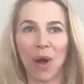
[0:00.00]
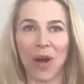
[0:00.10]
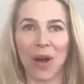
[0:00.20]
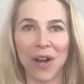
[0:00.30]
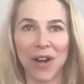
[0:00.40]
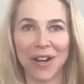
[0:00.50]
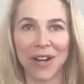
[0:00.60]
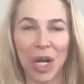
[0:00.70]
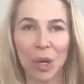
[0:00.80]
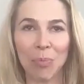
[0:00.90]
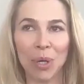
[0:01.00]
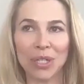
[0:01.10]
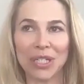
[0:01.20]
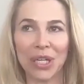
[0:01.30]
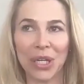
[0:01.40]
are, a
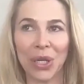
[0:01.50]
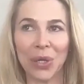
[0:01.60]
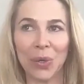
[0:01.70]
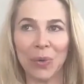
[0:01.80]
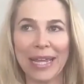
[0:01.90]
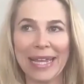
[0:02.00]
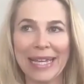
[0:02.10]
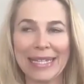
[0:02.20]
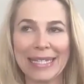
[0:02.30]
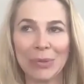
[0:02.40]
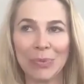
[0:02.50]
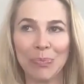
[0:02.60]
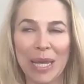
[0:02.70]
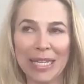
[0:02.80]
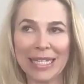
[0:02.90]
person who is
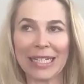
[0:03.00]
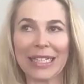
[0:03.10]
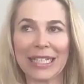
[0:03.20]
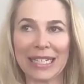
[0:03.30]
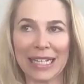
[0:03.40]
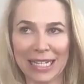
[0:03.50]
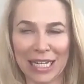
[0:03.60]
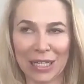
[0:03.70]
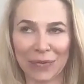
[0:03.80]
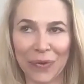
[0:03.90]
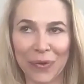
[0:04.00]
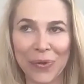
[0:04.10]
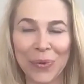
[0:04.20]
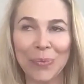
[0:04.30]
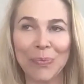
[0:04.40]
basically
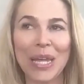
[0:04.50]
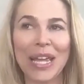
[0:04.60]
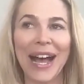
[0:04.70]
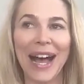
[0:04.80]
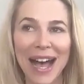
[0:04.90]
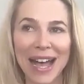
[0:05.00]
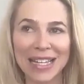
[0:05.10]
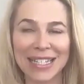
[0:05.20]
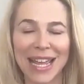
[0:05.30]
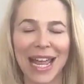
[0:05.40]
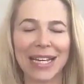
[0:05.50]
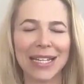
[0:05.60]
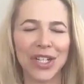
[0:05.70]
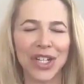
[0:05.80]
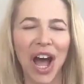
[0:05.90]
successful because they had
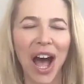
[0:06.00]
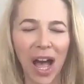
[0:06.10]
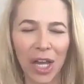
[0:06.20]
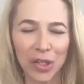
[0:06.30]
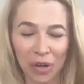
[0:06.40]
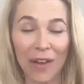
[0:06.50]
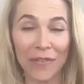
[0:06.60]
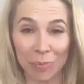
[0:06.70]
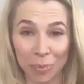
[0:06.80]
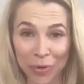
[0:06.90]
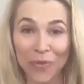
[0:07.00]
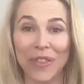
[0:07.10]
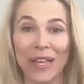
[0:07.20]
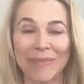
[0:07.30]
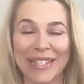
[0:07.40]
such a high drive to
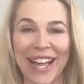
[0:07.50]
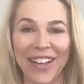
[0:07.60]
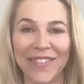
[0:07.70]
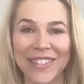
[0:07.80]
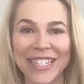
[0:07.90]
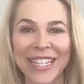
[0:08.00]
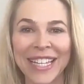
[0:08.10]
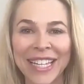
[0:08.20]
prove themselves,